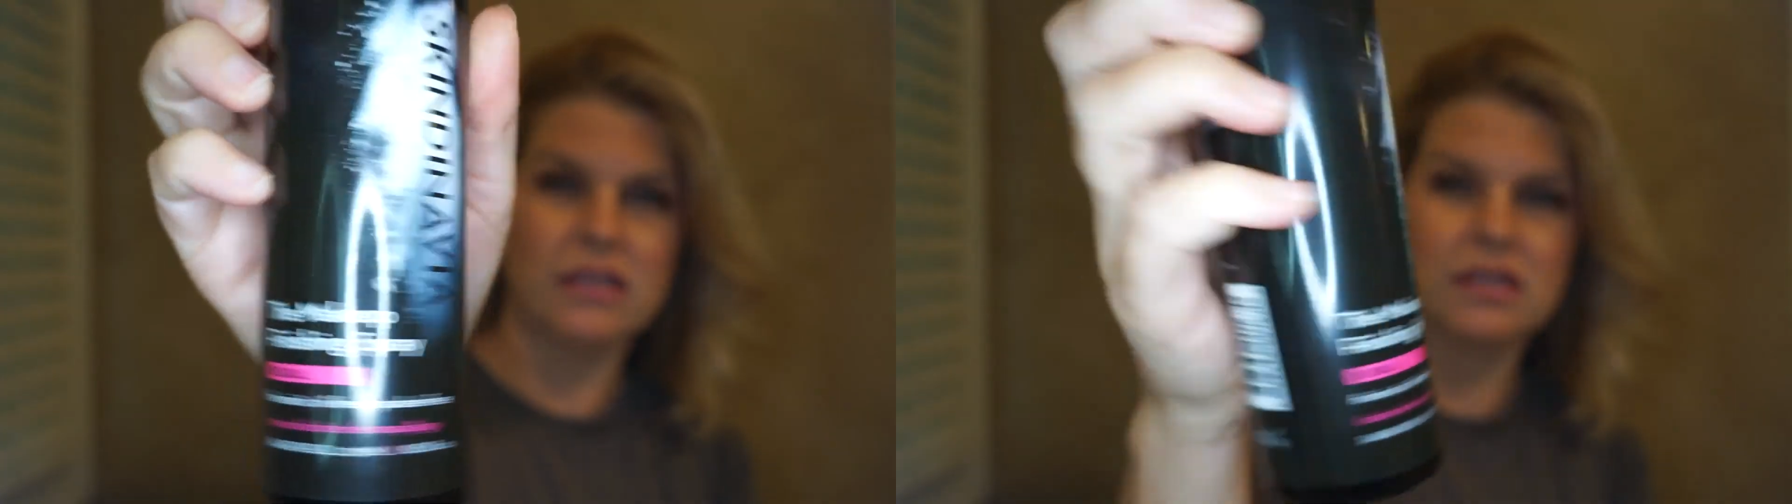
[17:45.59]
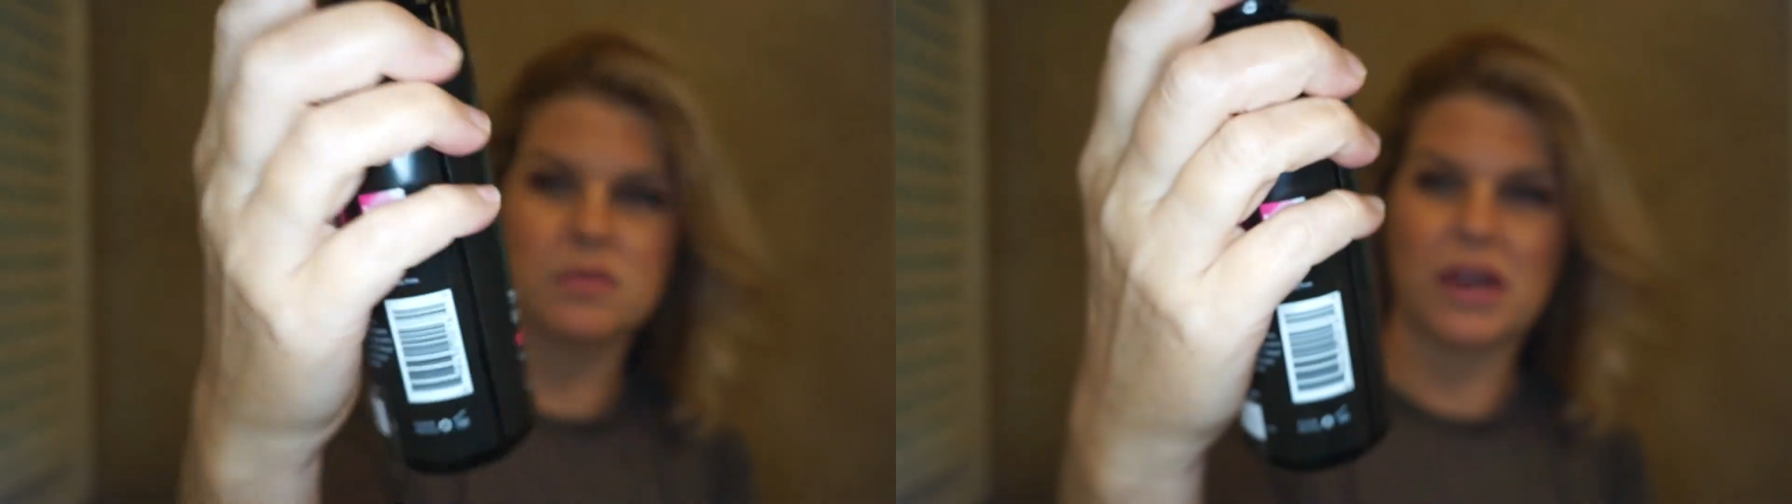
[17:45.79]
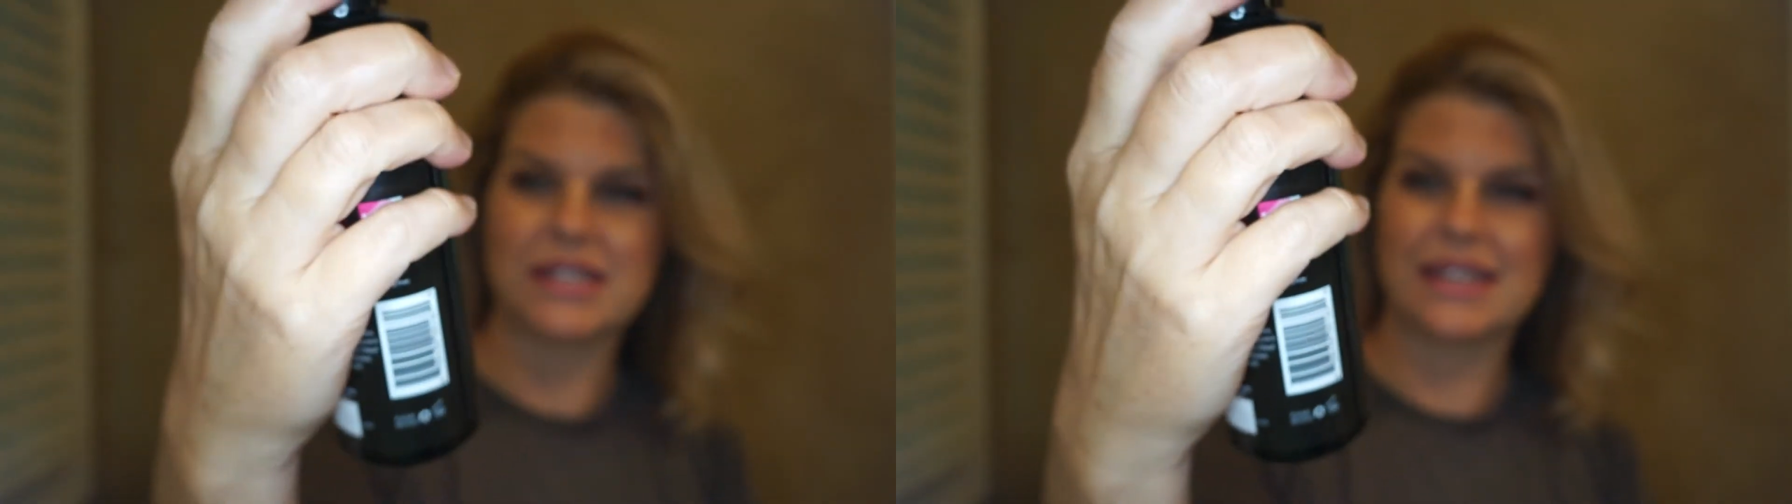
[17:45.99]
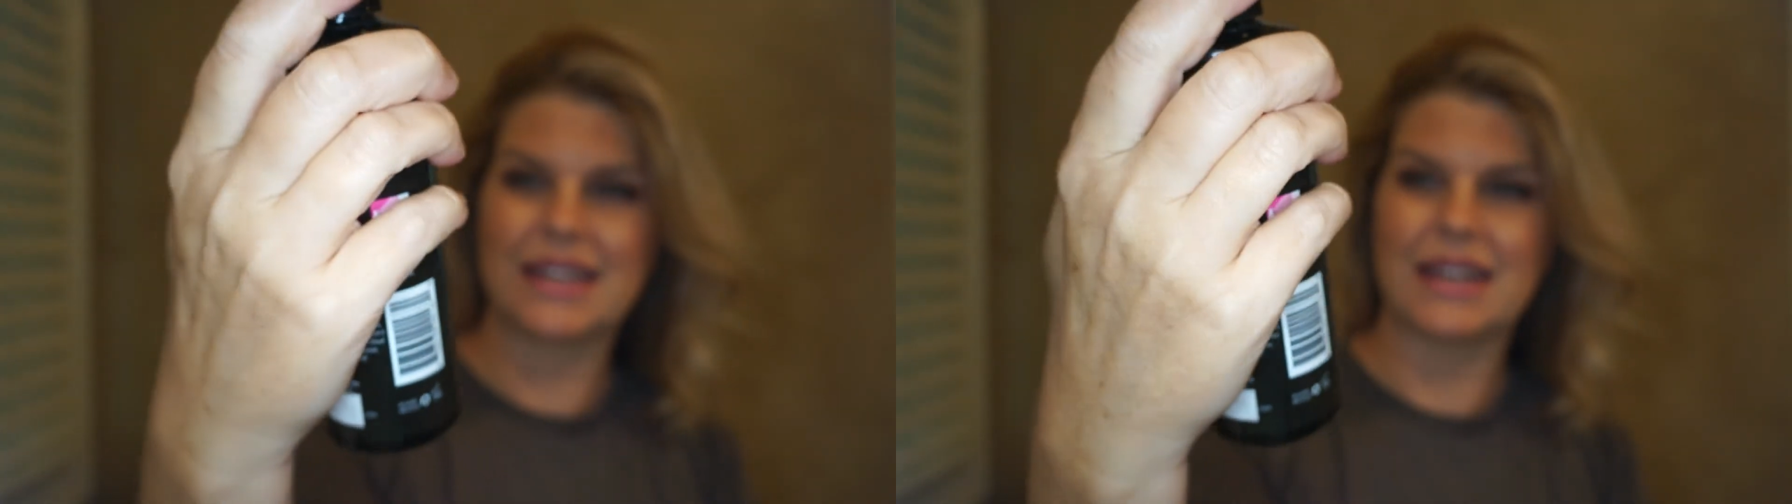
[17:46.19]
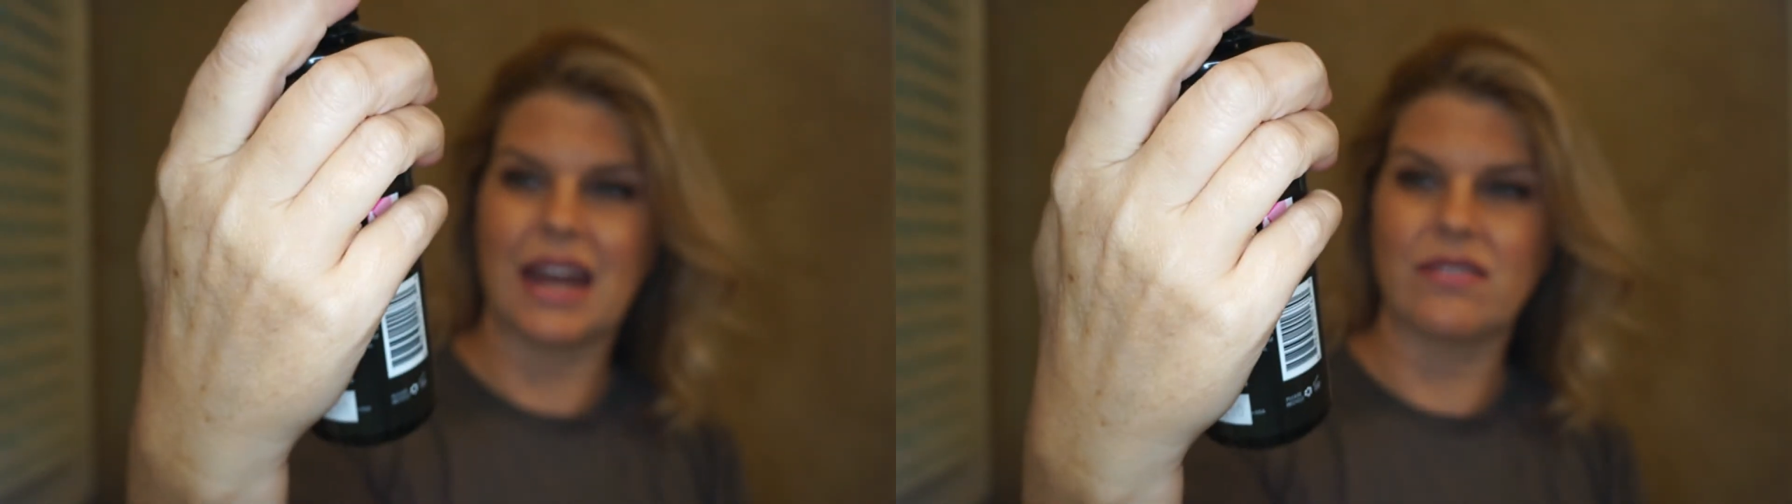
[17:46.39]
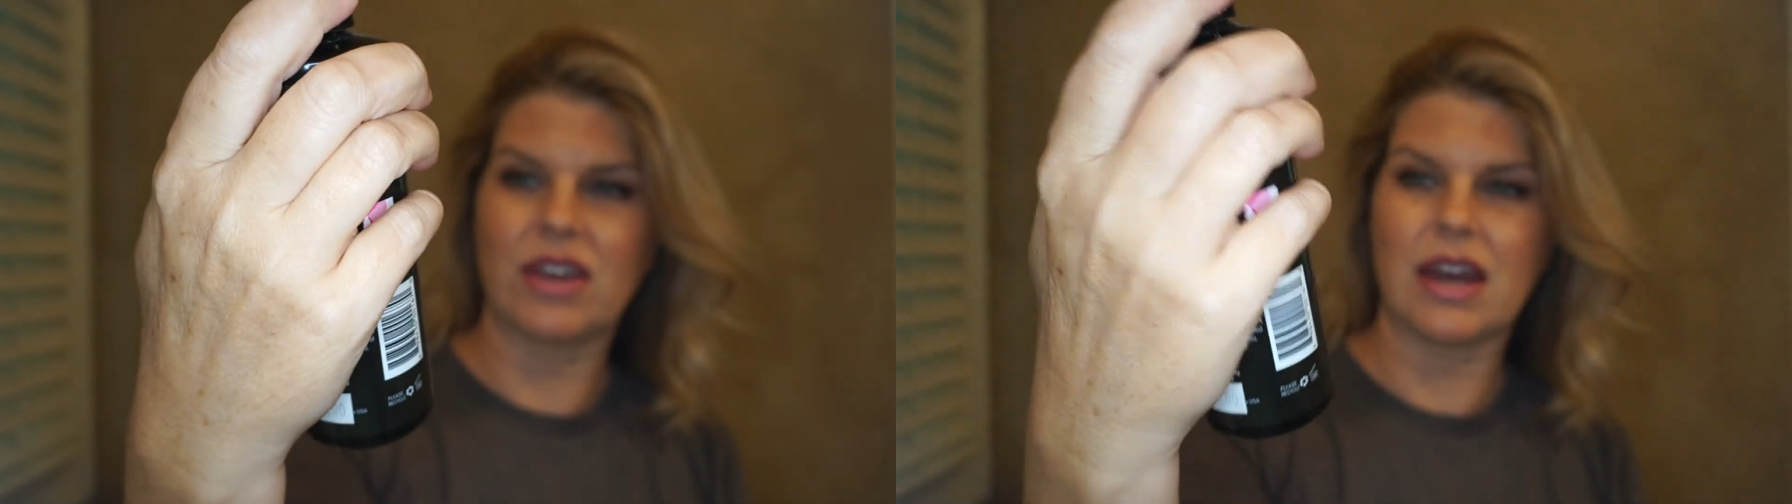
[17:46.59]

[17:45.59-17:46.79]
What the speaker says: this is by Scandinavia,